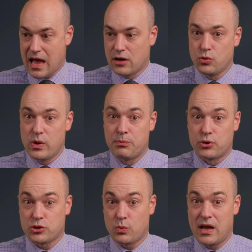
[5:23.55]
how do we
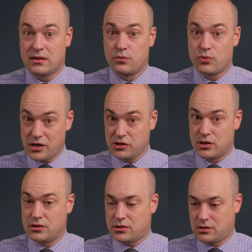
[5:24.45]
persuade the
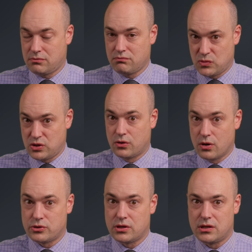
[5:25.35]
Russians to
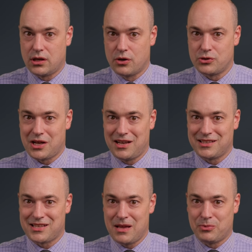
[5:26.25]
go to the
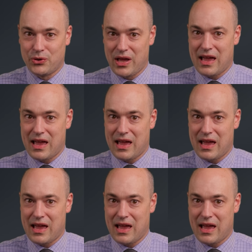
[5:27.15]
negotiating table,